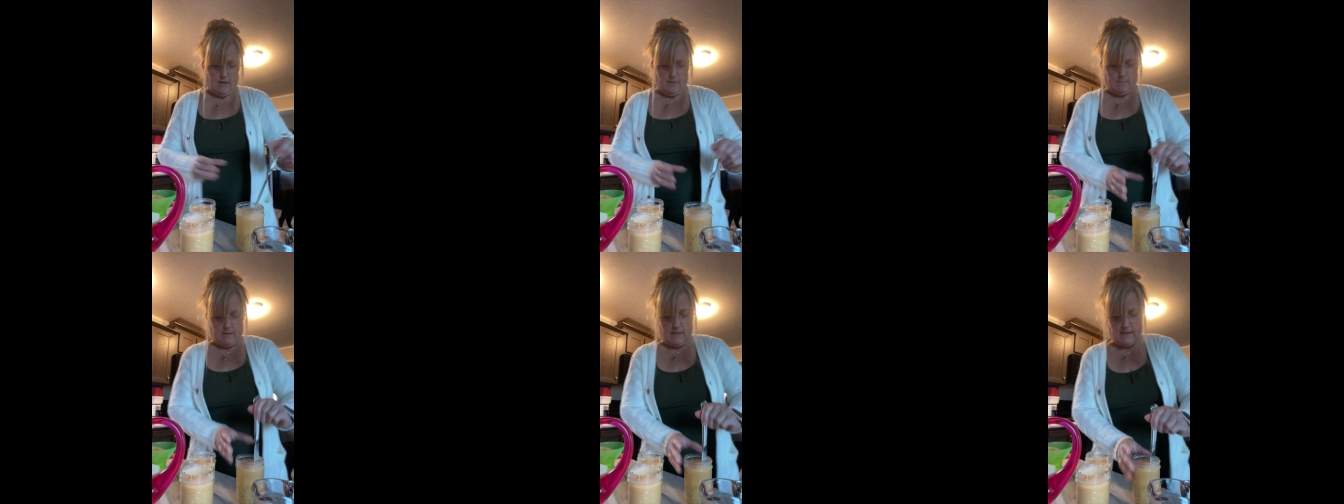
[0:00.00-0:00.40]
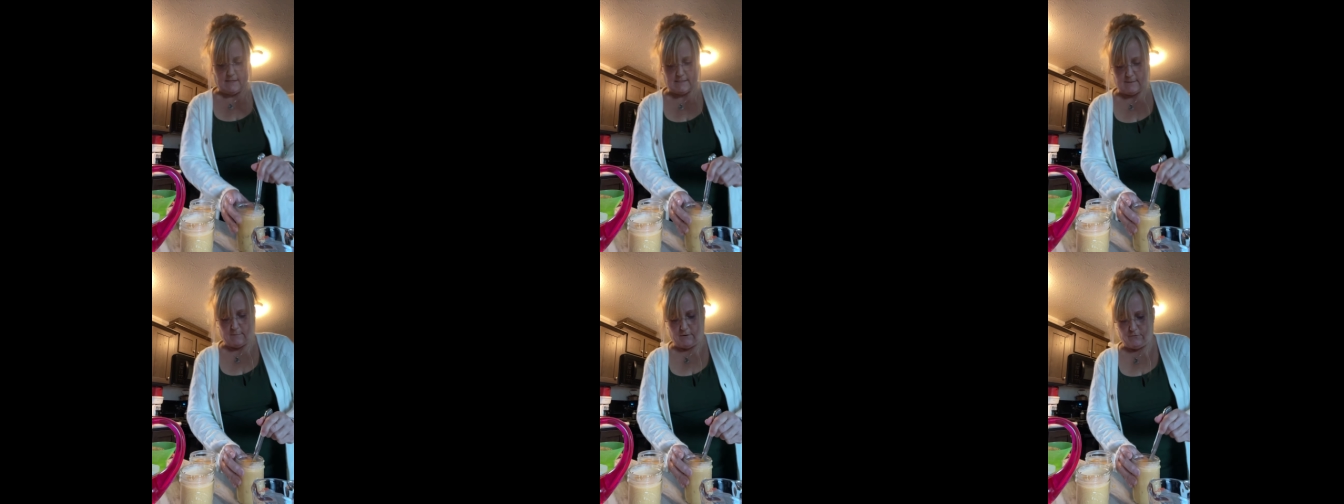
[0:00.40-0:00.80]
But like I
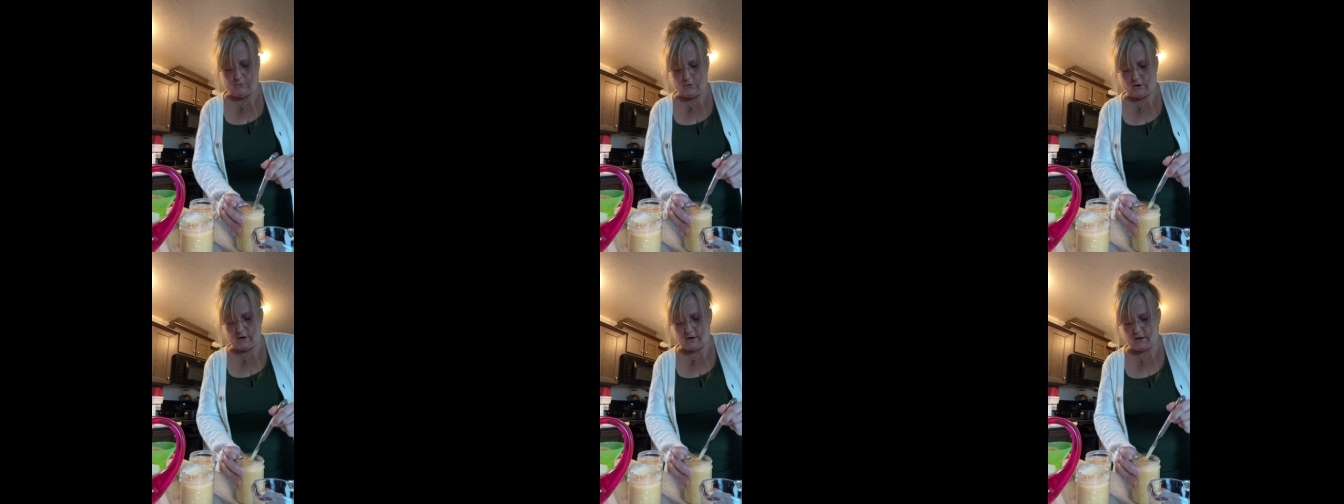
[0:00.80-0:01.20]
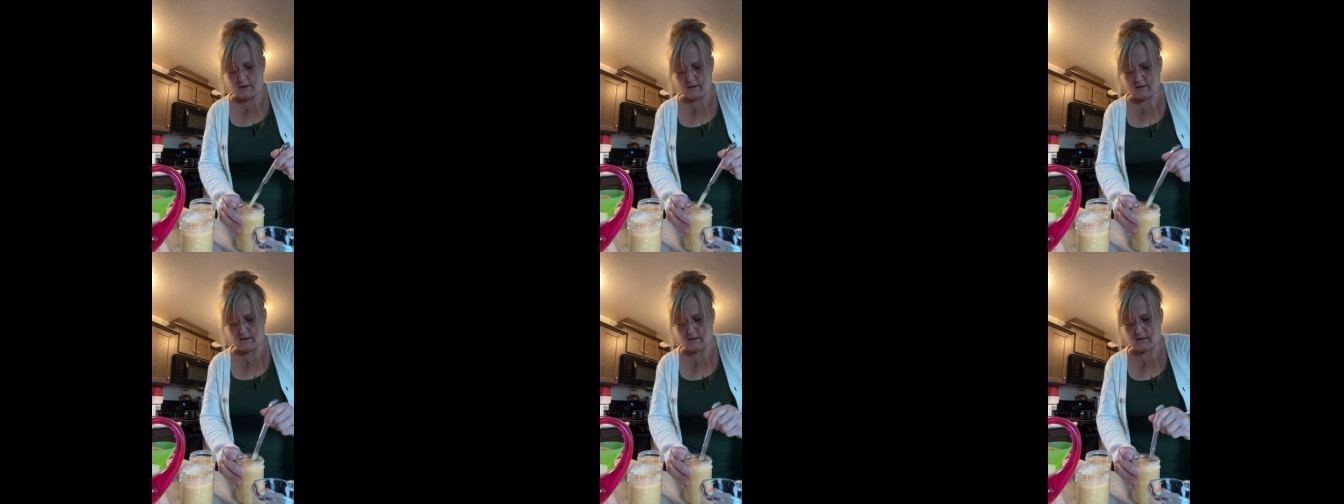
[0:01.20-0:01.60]
said, before
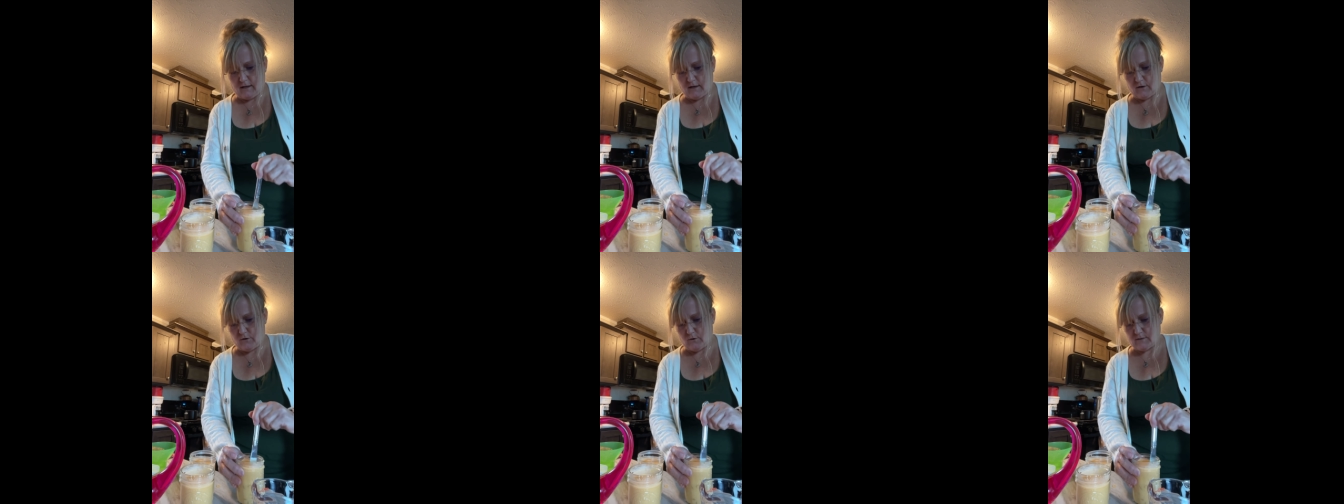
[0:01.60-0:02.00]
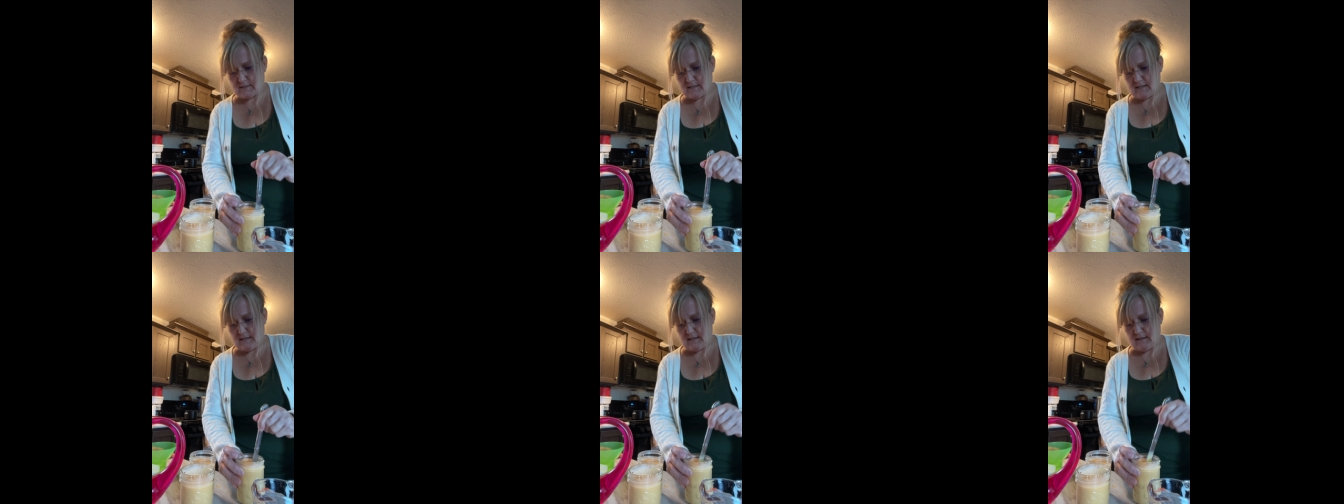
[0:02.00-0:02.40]
it goes
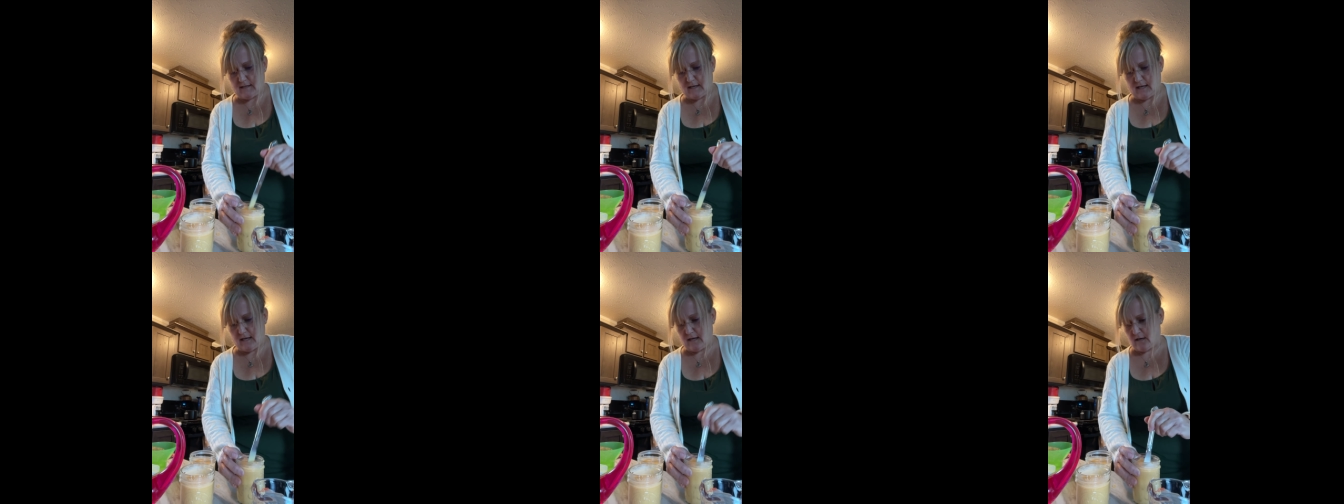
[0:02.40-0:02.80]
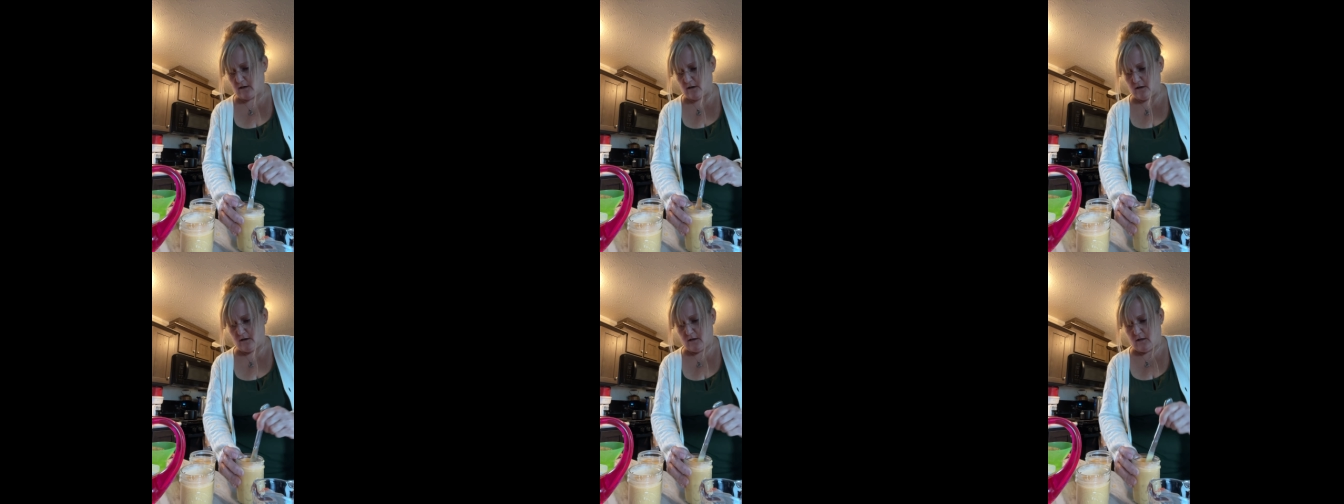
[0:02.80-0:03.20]
in the
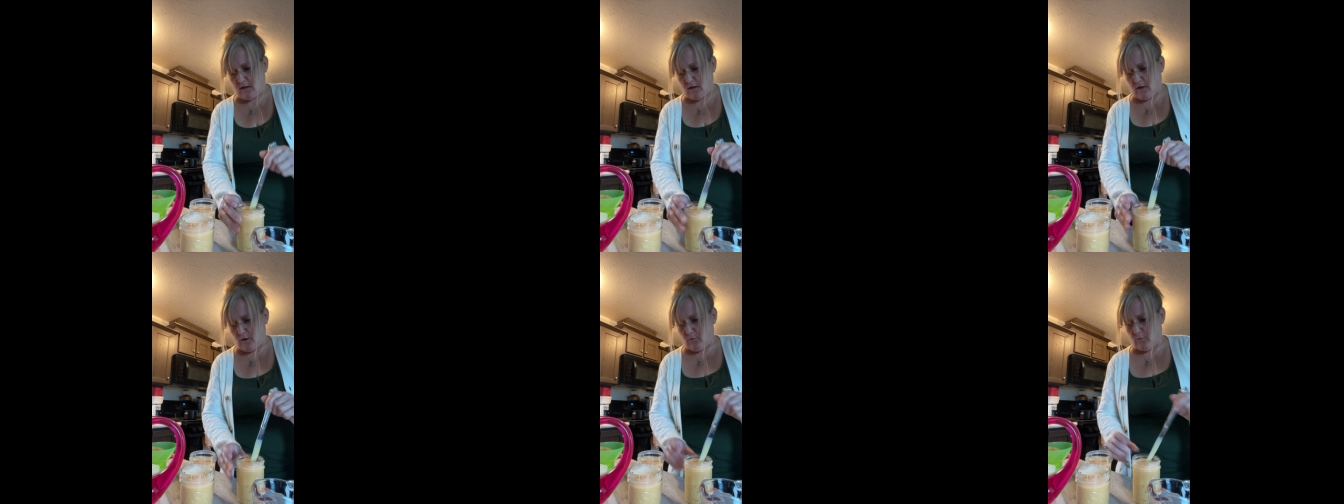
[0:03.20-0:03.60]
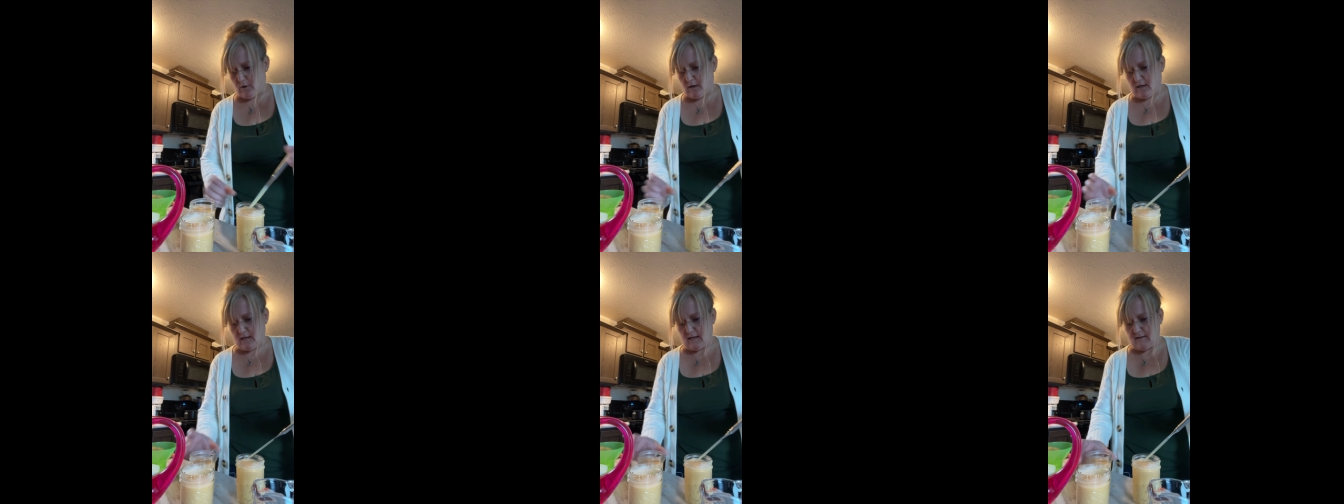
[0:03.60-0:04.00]
canner, we're
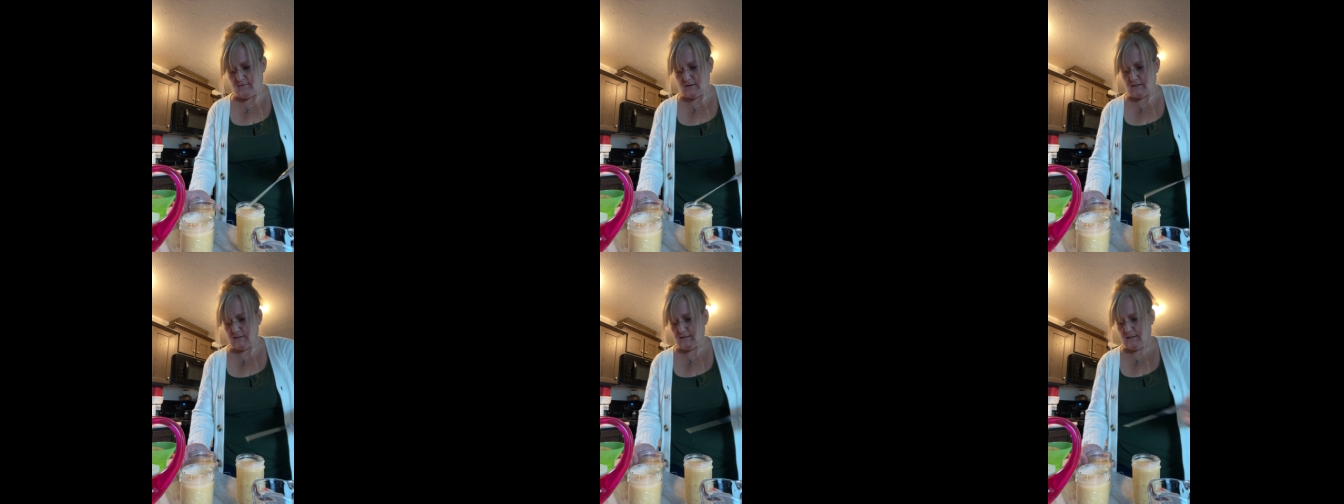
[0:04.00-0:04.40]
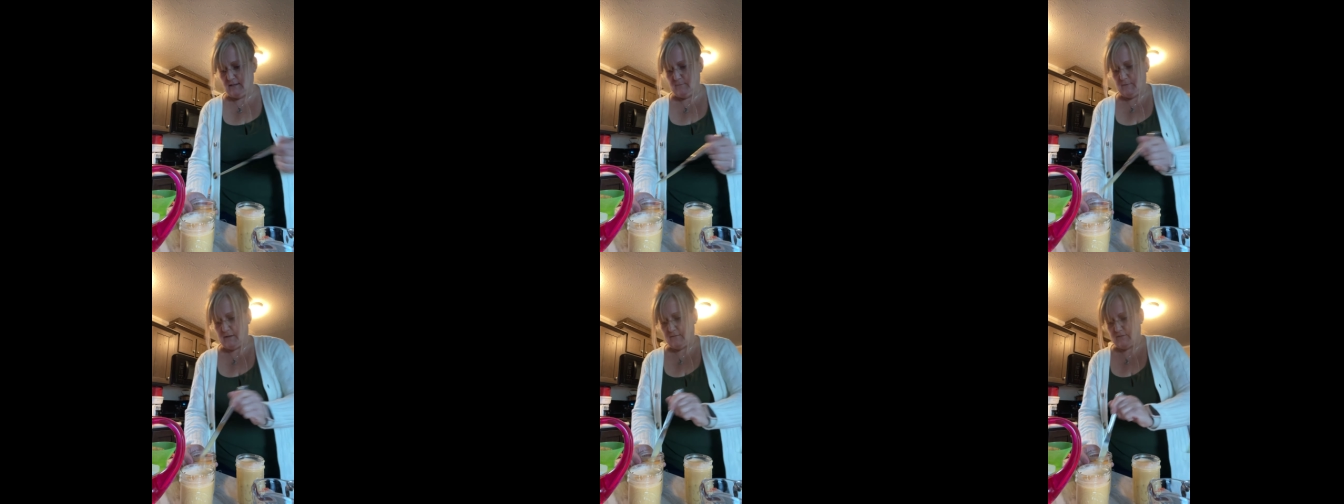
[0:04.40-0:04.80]
going to give it a little
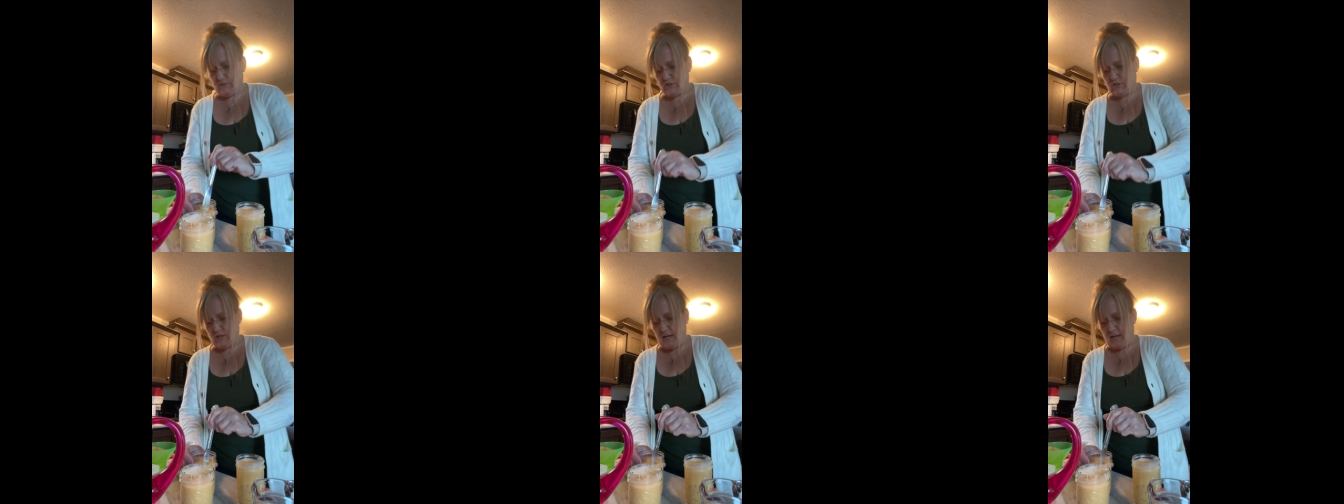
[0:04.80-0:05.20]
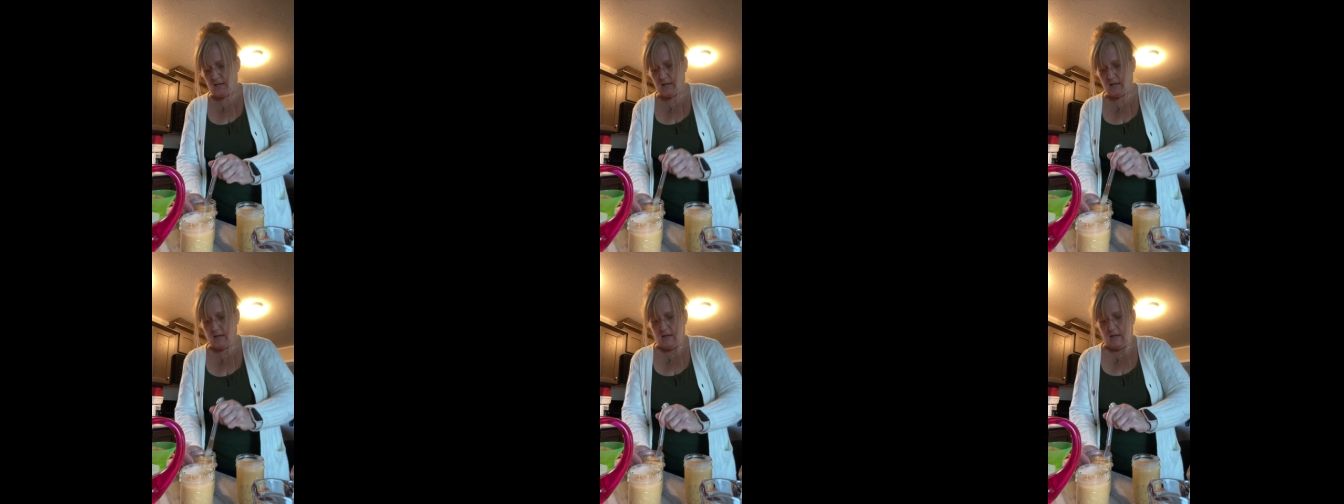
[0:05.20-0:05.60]
bit of a
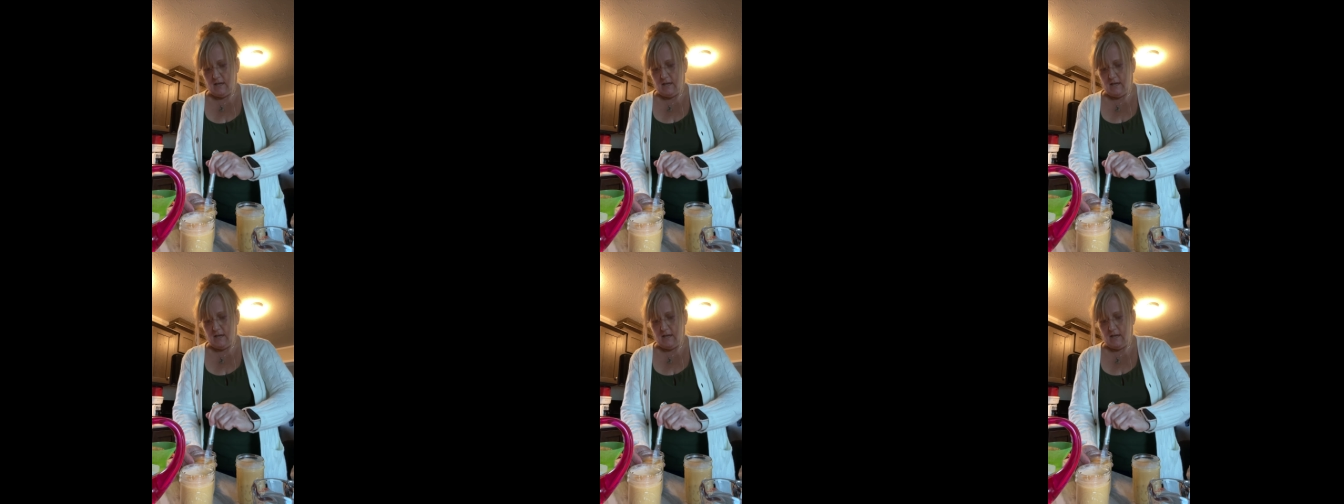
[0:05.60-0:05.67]
shake.